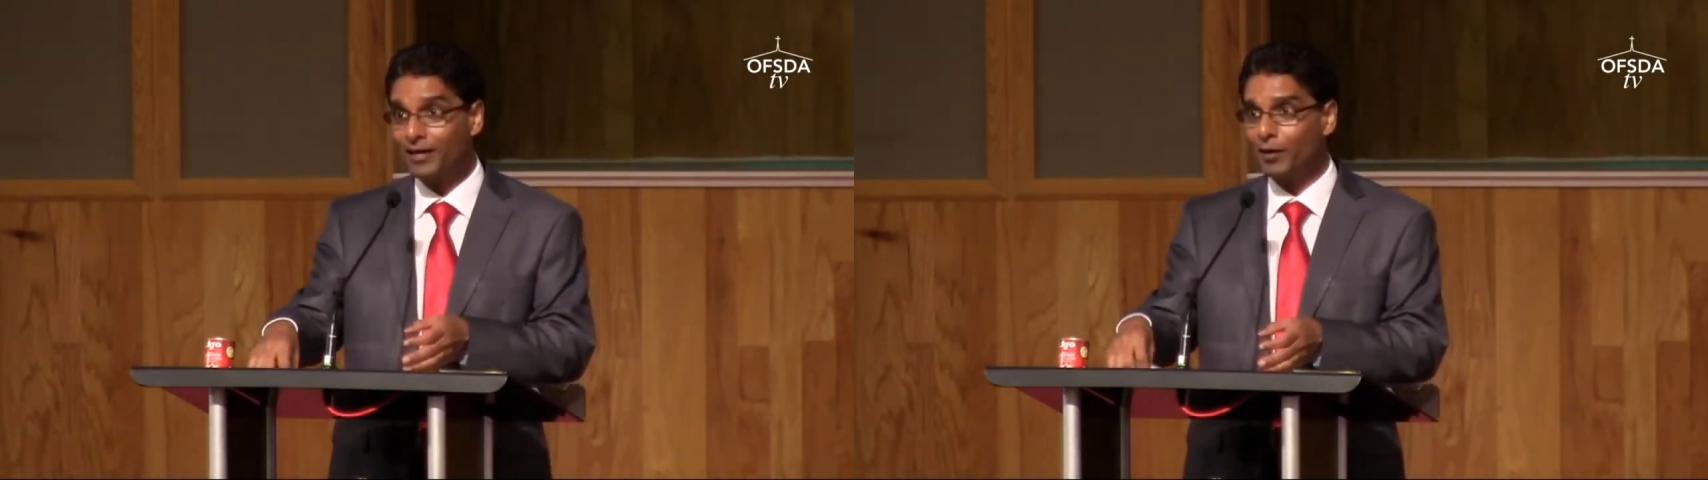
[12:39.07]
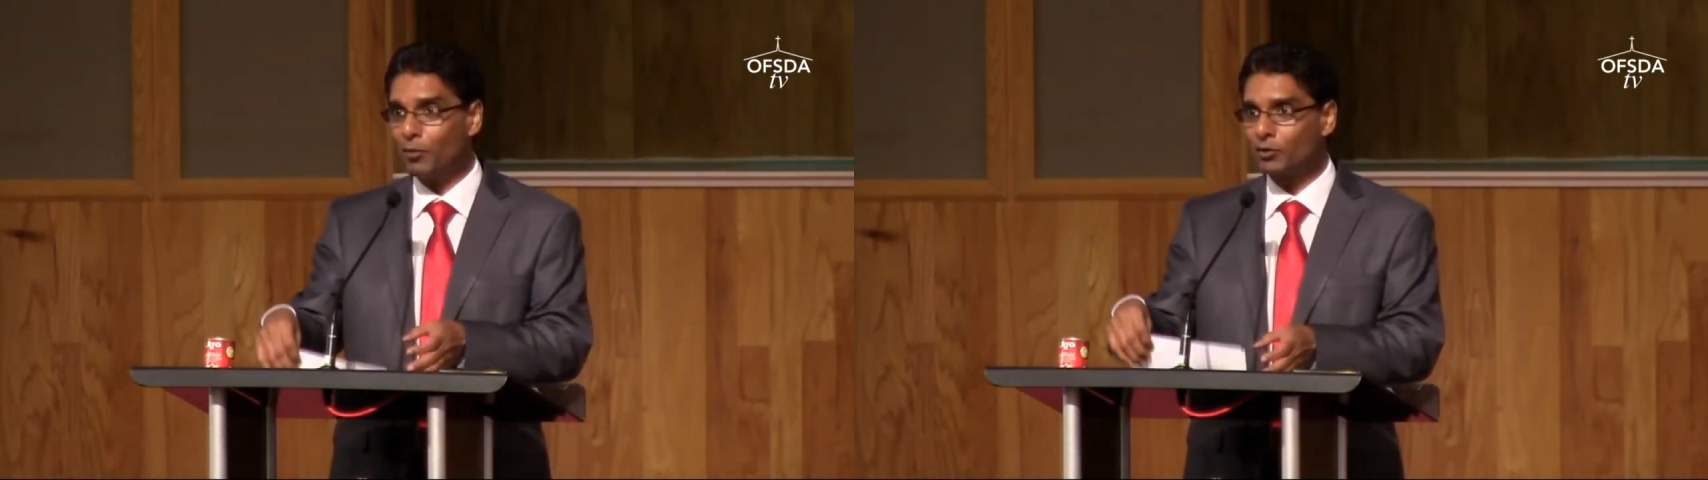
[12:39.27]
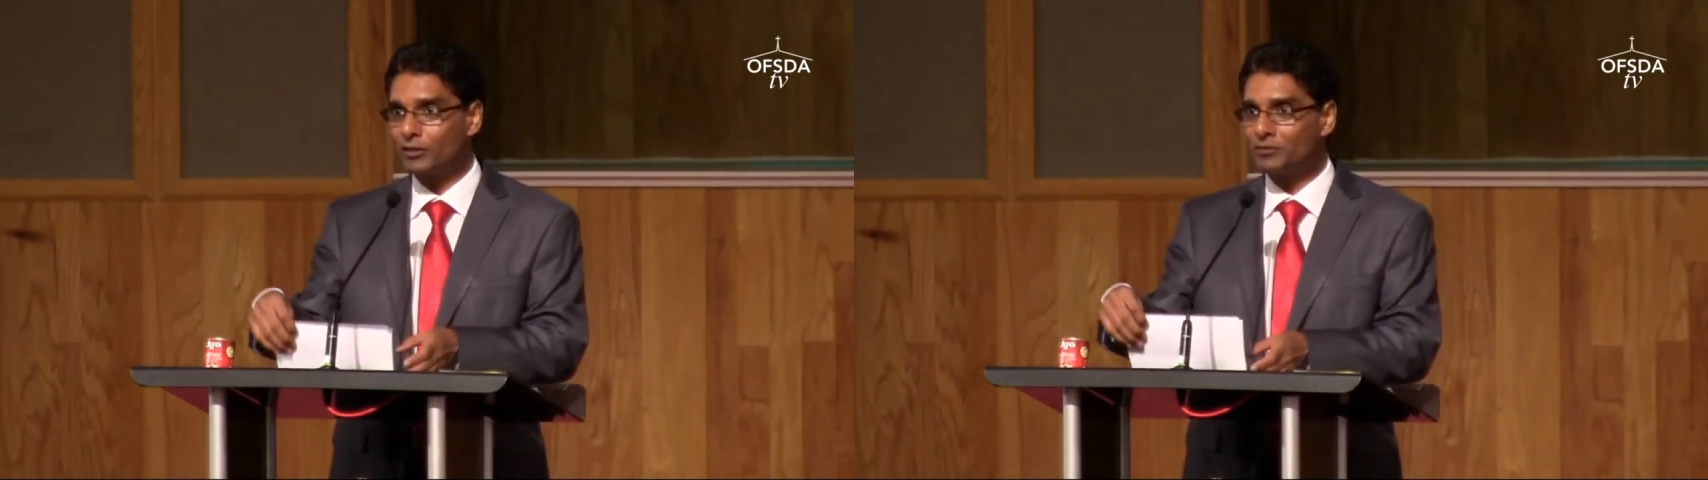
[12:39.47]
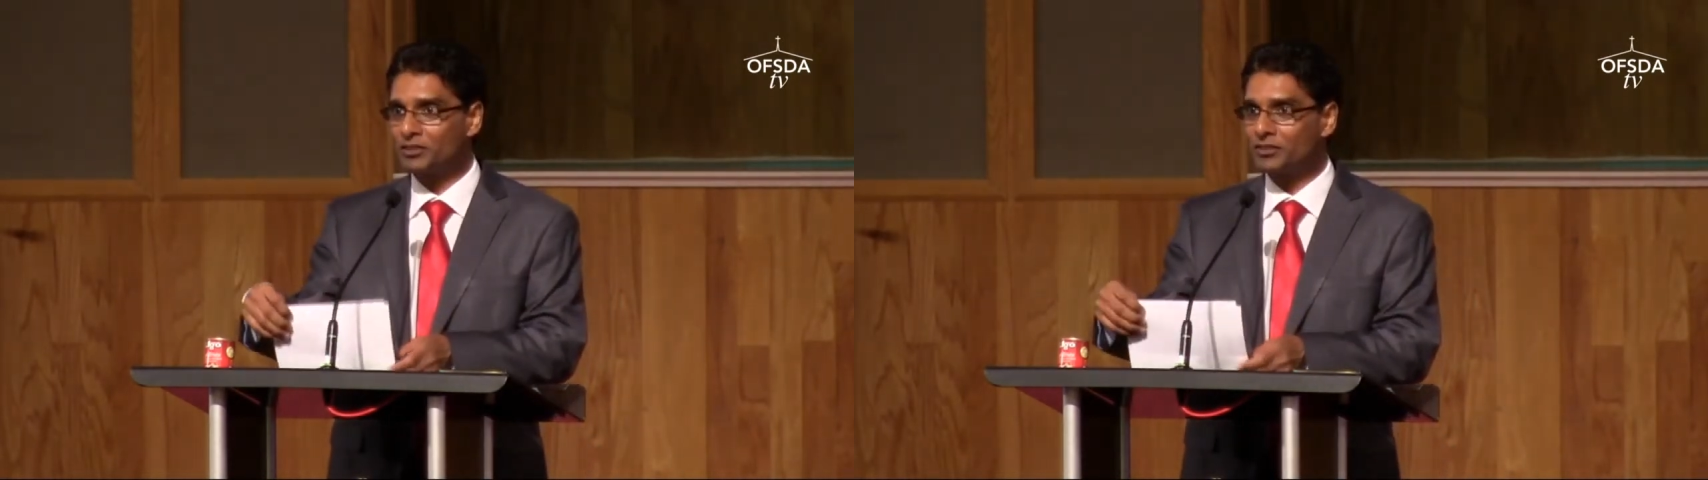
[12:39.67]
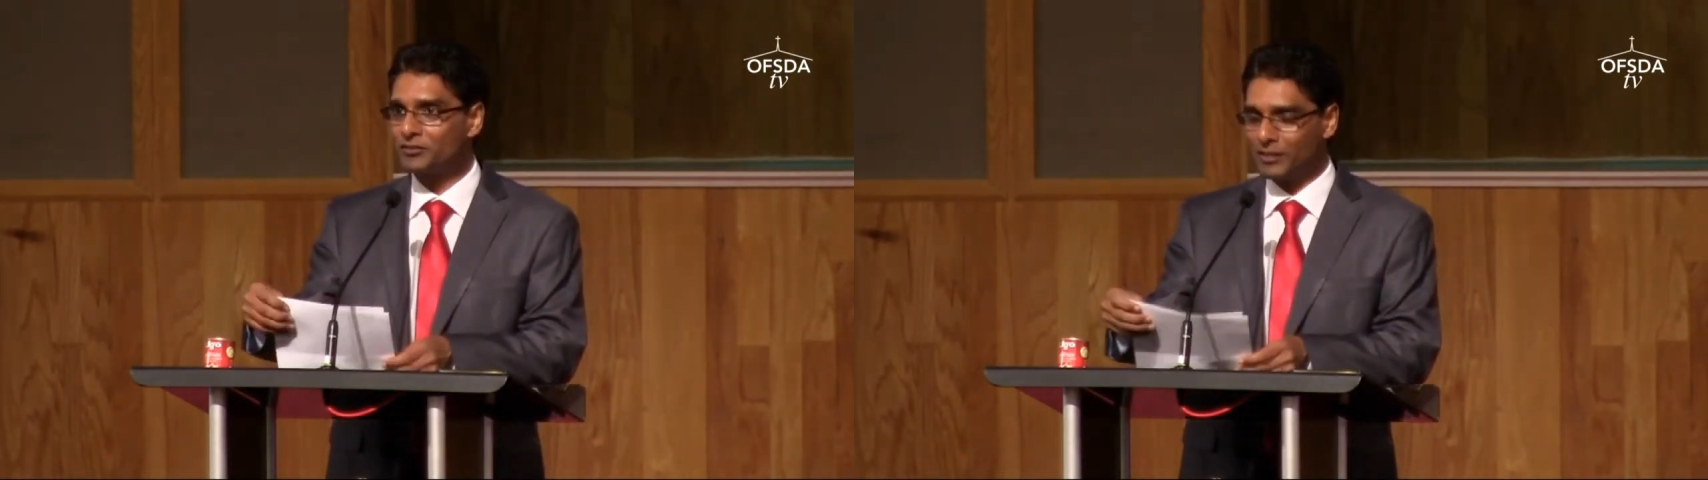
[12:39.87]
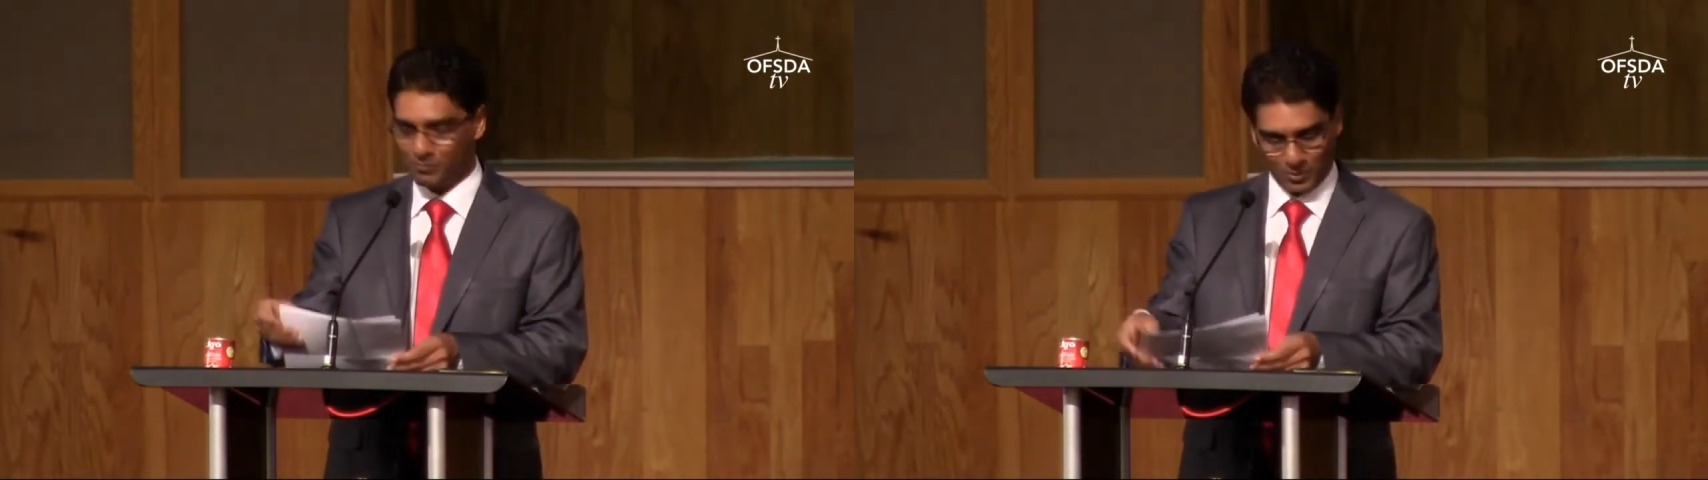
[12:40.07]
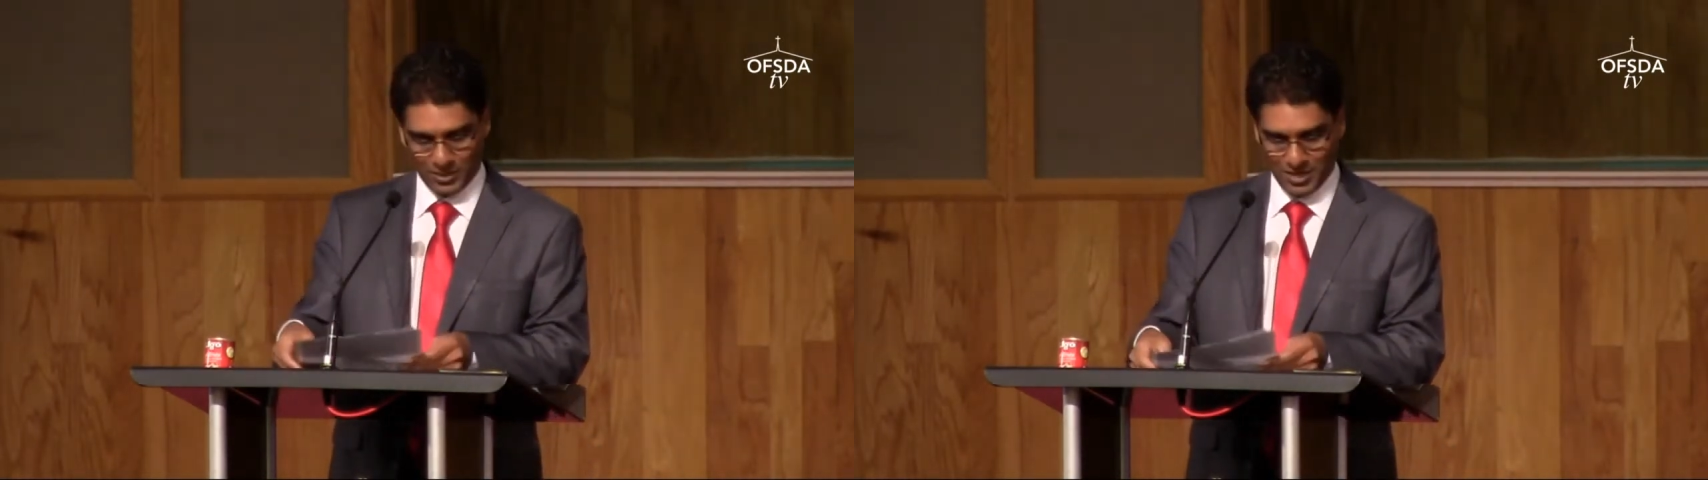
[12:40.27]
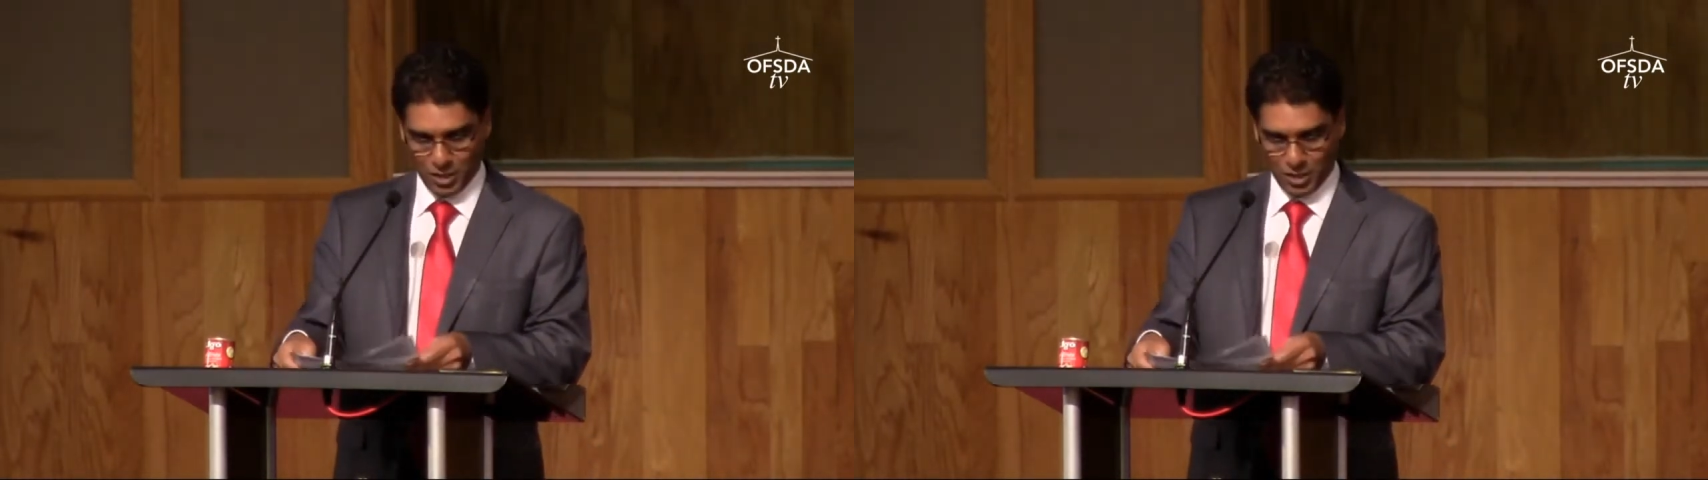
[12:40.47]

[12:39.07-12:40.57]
about the mission trip,